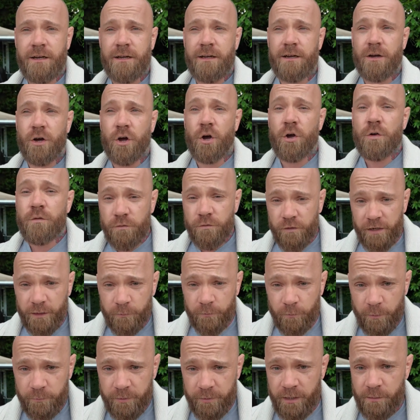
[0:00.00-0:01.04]
Hopefully, it
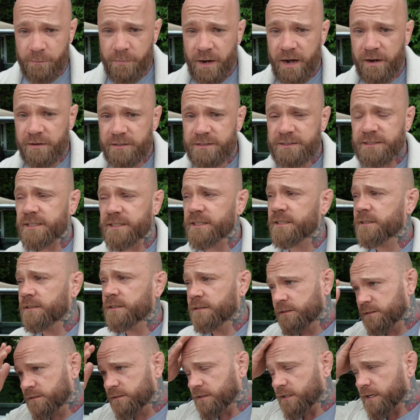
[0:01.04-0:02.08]
won't be embarrassing,
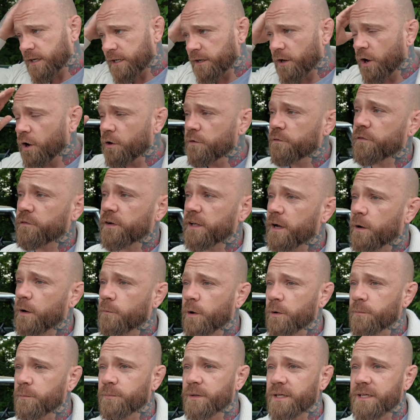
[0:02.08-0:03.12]
and hopefully, I
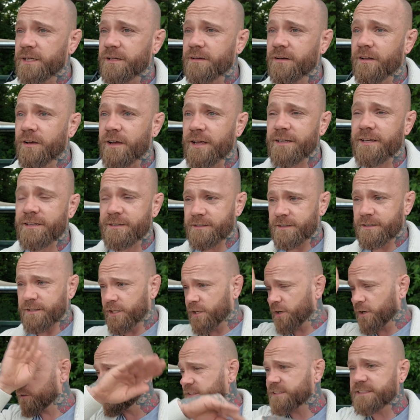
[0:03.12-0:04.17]
won't be like
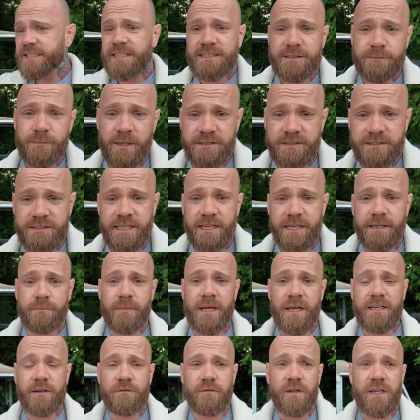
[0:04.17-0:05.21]
6 months in
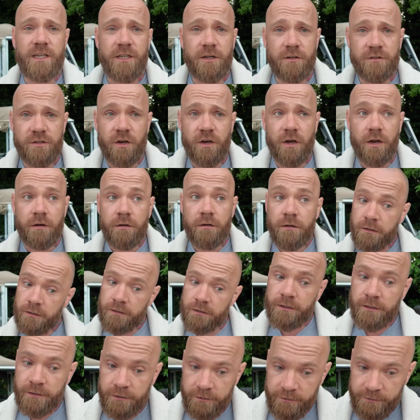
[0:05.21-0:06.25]
making videos going,
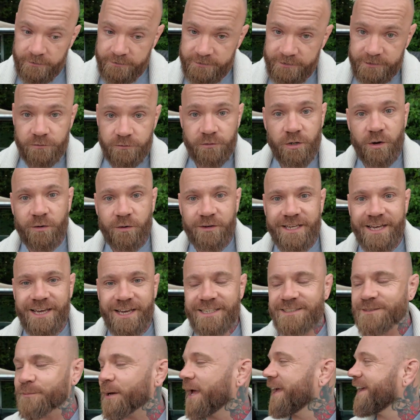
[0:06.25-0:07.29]
still no one
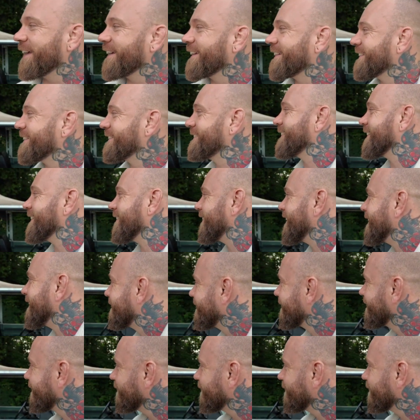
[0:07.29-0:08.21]
cares. Do you know what I mean?